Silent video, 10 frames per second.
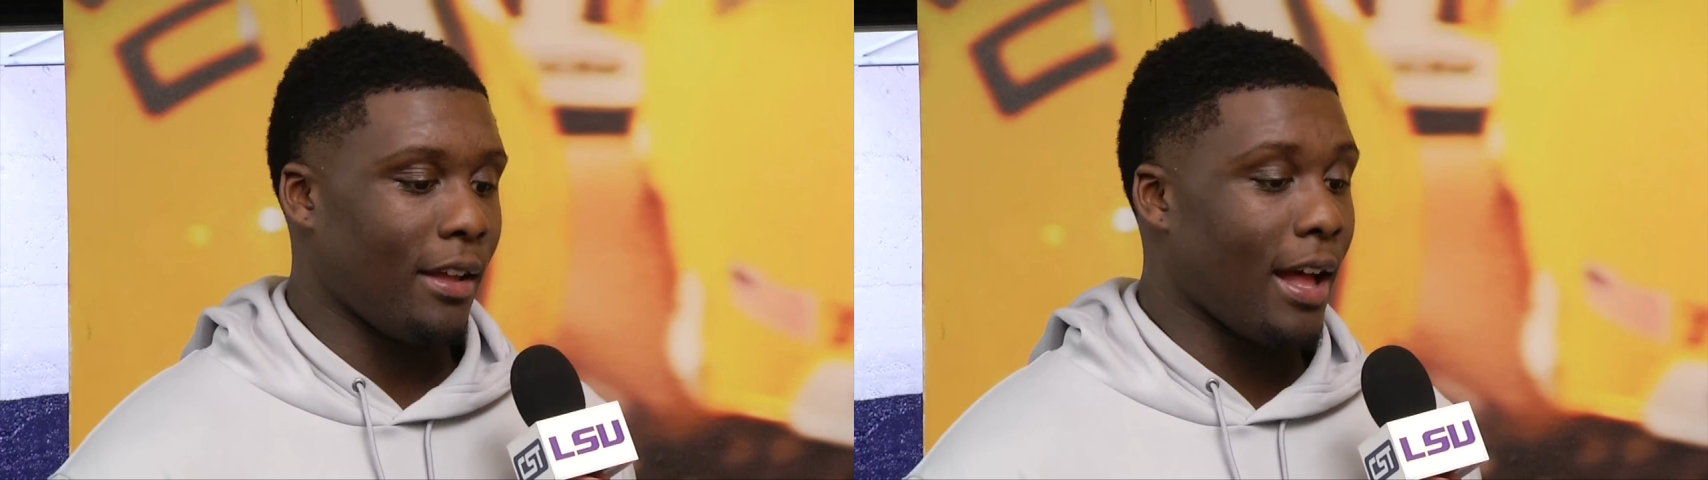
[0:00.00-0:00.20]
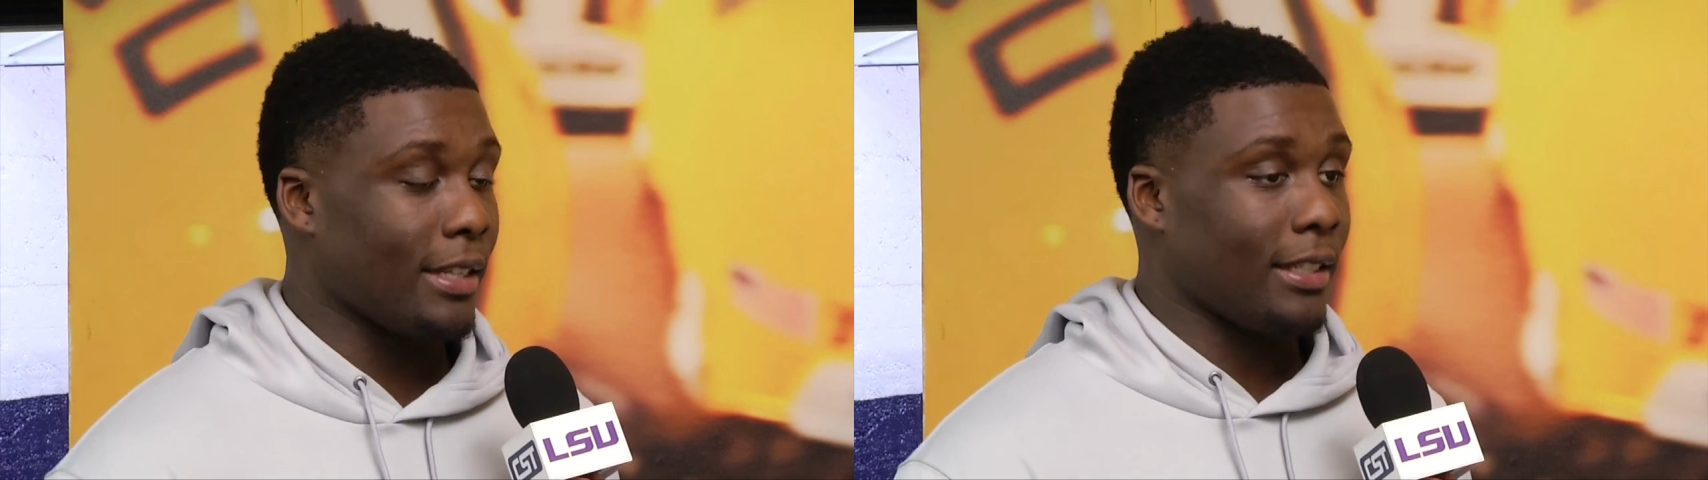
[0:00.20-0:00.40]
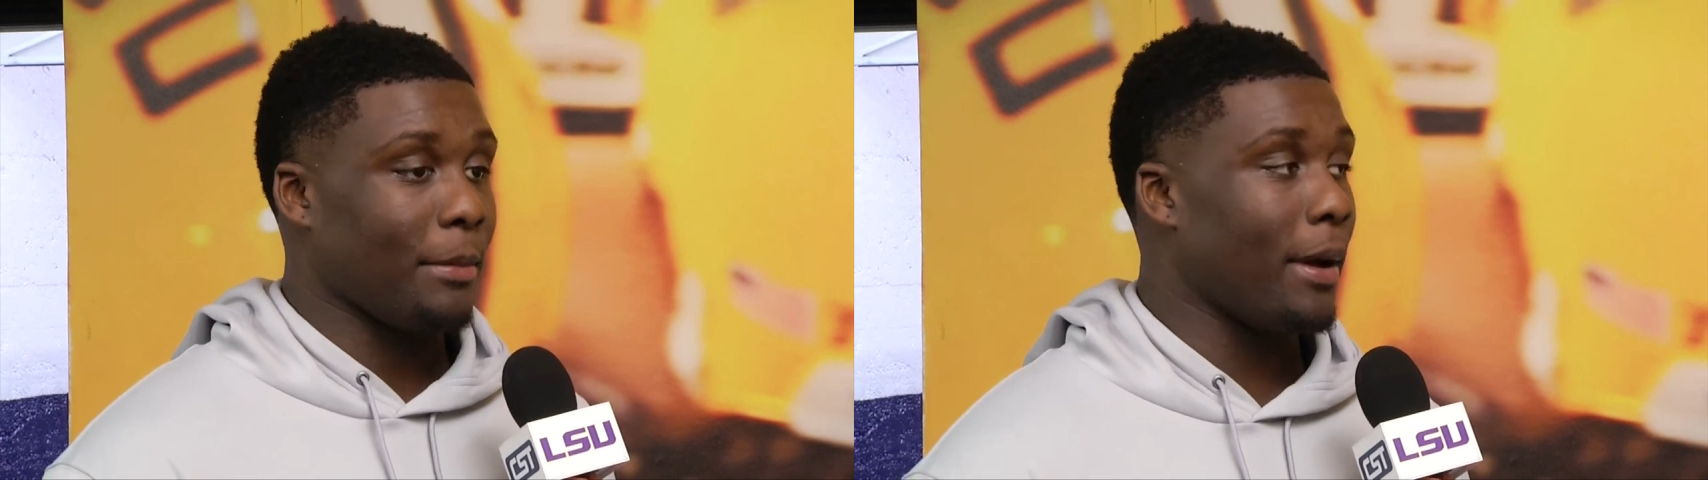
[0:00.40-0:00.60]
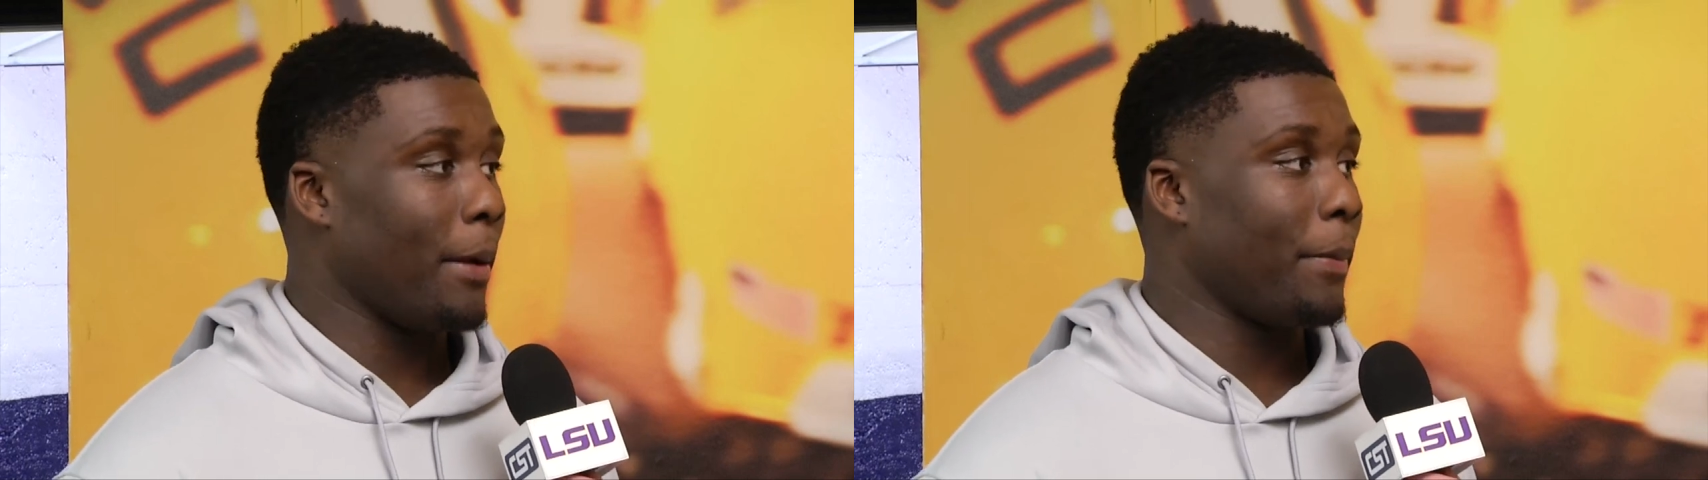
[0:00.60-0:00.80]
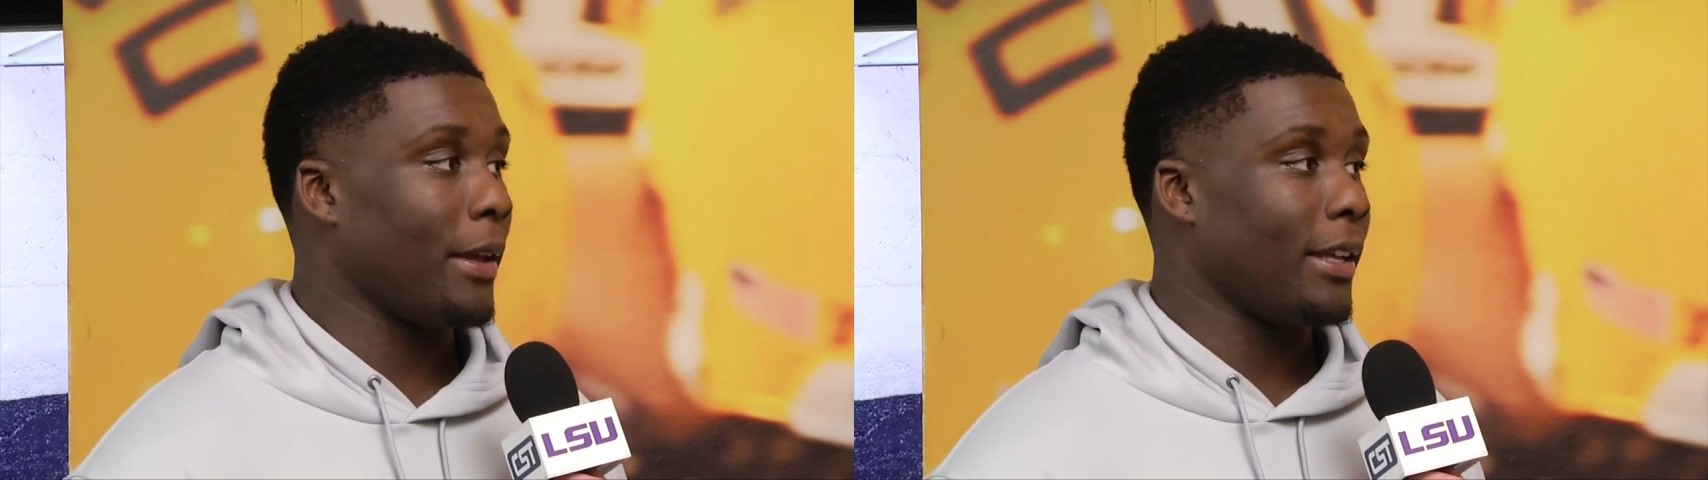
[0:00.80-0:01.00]
honestly, in my
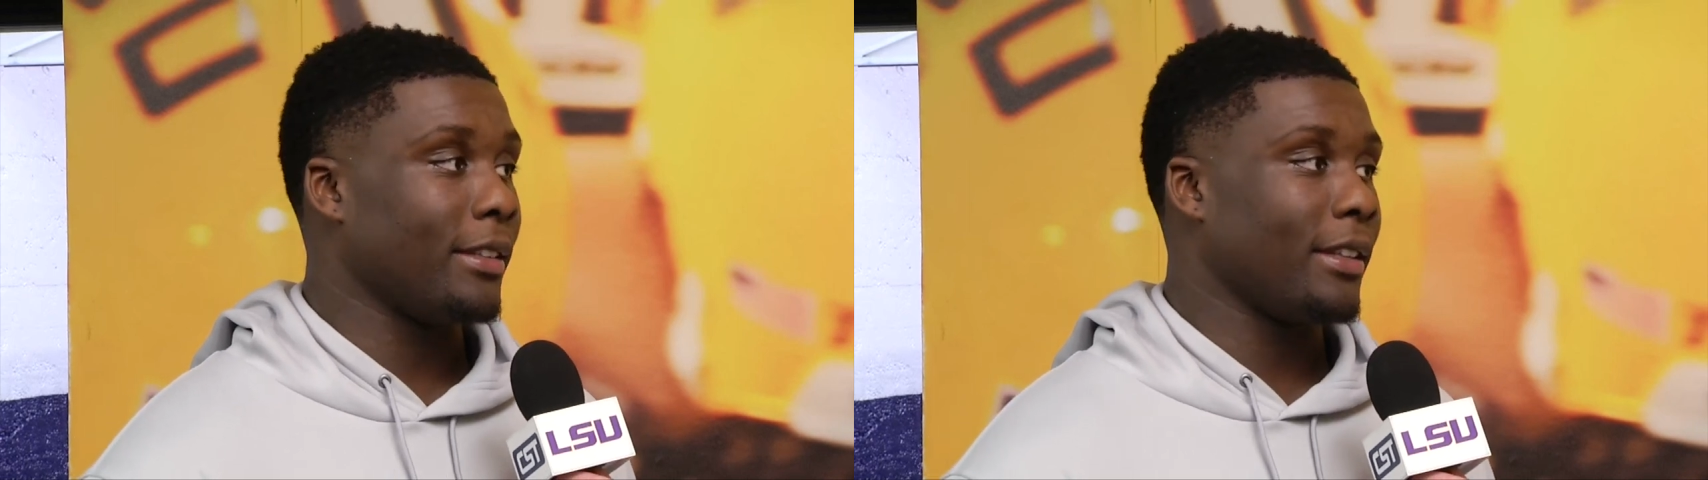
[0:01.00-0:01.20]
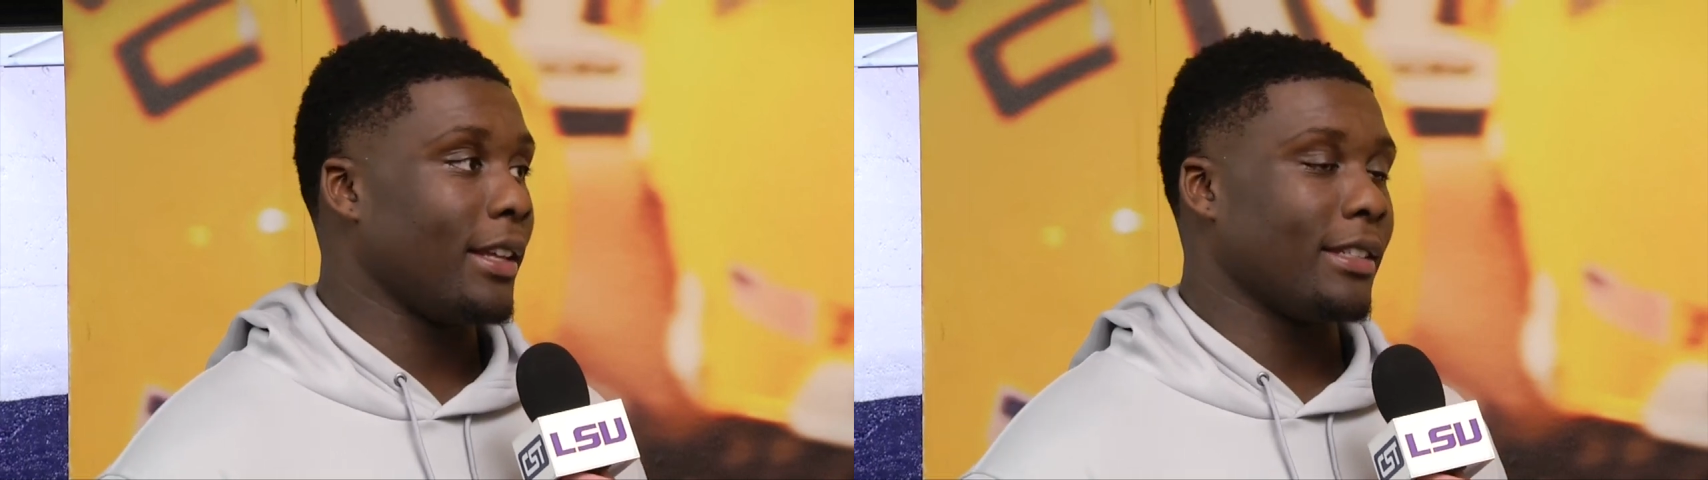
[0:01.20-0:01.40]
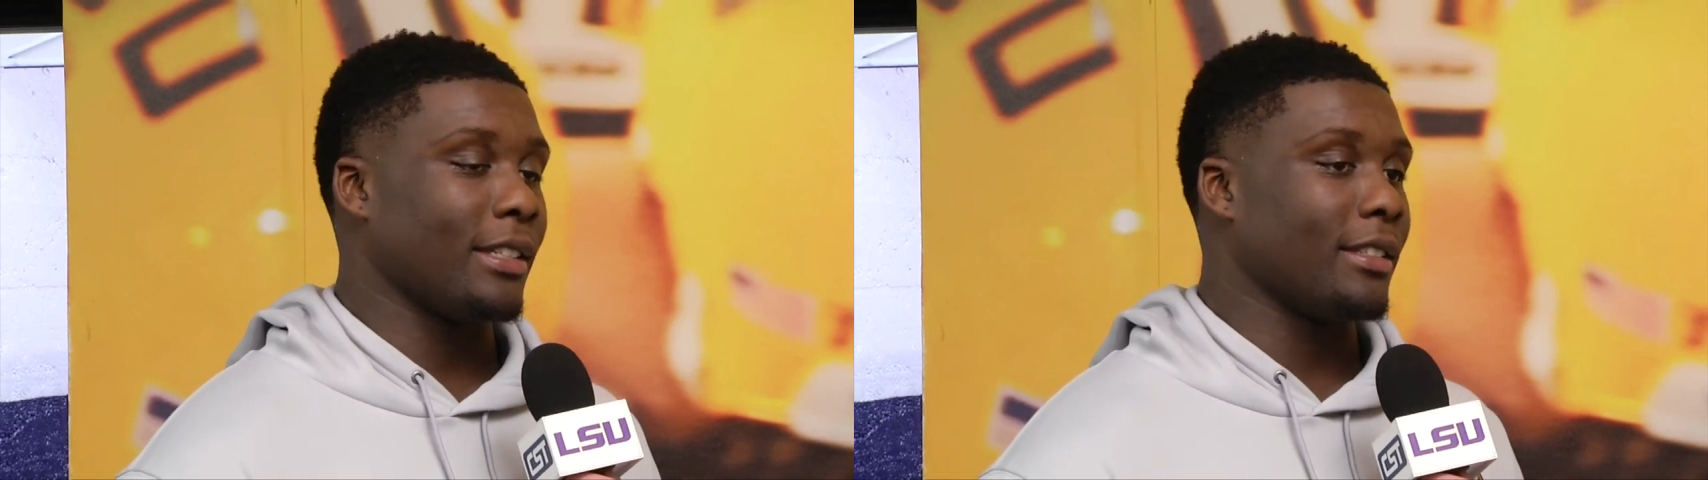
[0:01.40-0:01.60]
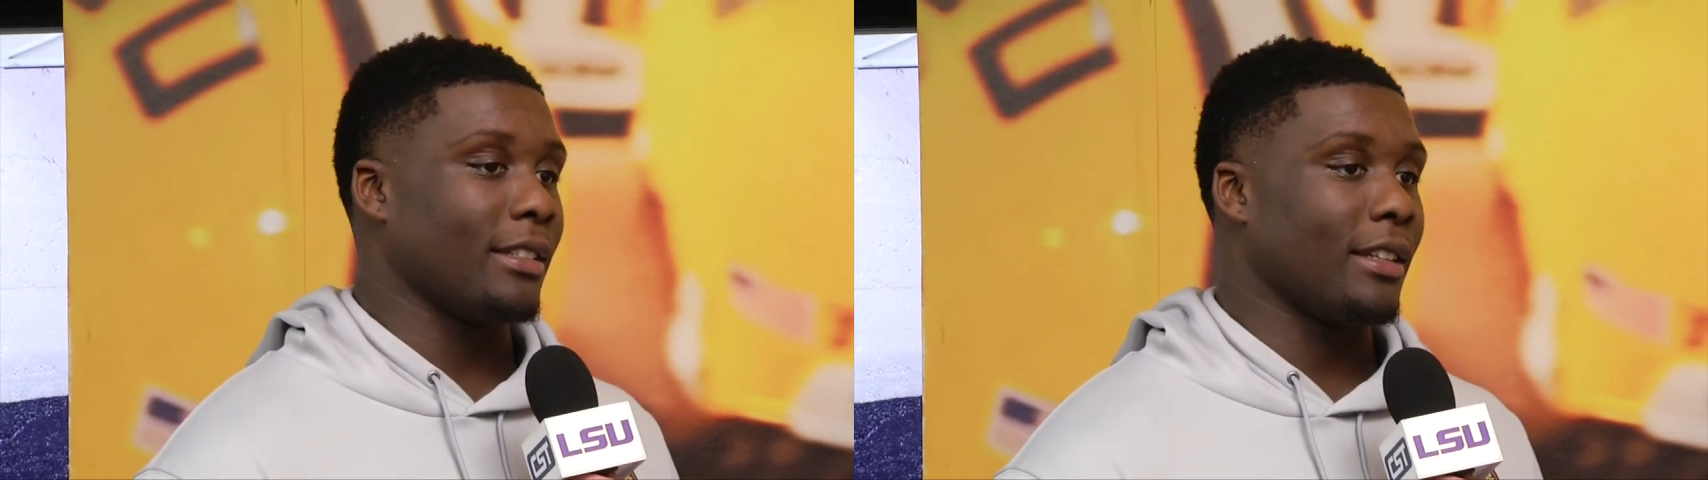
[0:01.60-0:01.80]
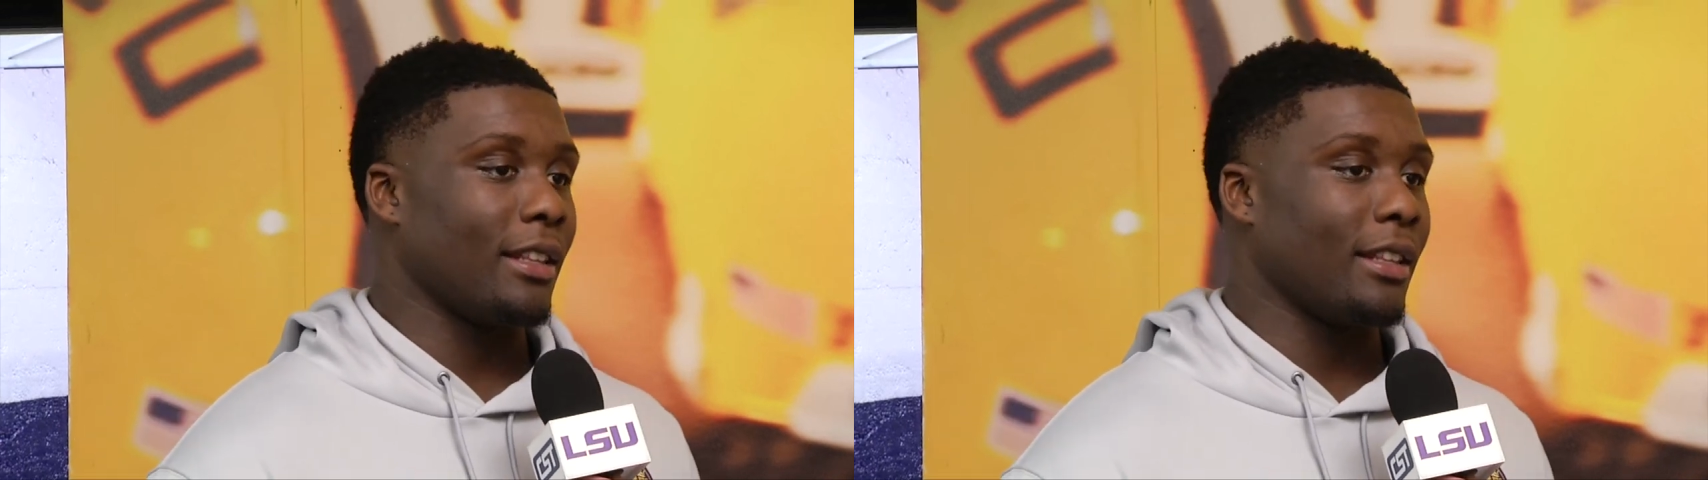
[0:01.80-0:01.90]
opinion, it's just